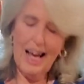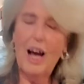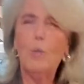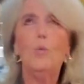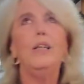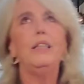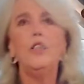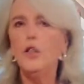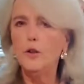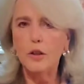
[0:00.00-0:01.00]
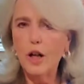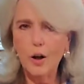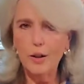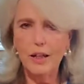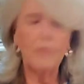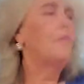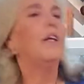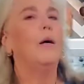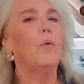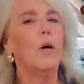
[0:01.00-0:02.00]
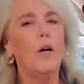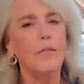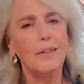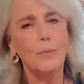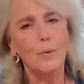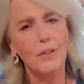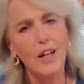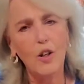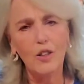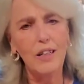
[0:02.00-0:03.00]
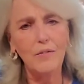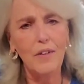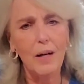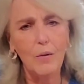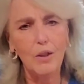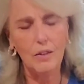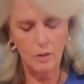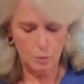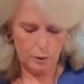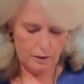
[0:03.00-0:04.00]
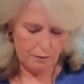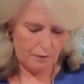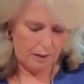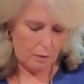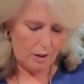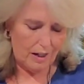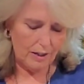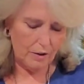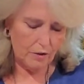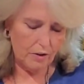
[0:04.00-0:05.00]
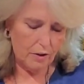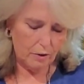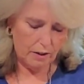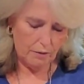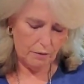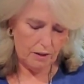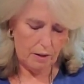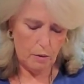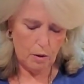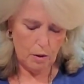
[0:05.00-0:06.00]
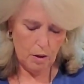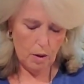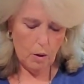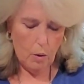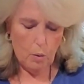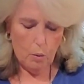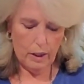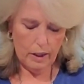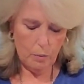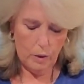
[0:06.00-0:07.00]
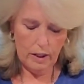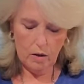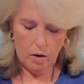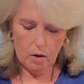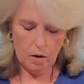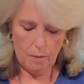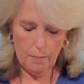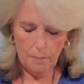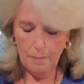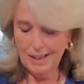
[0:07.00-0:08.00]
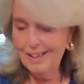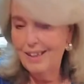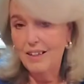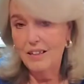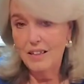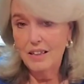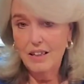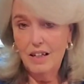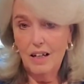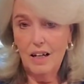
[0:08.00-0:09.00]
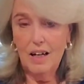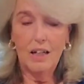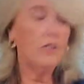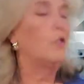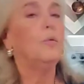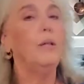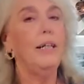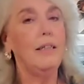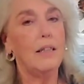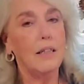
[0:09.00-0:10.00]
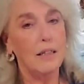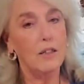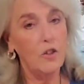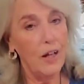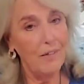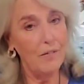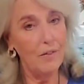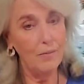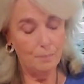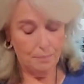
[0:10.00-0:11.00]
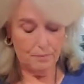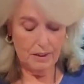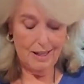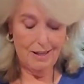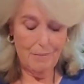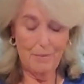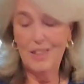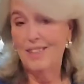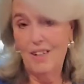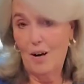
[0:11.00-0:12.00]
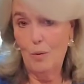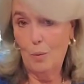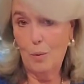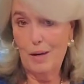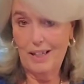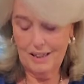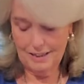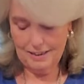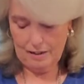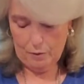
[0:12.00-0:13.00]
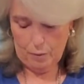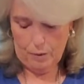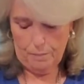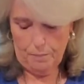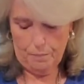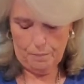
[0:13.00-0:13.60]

I wouldn't use coconut flour on this one. Coconut flour is a sweeter flour, and I use the coconut flour when we are making a sweet chaffle, but not when we're making a savory one.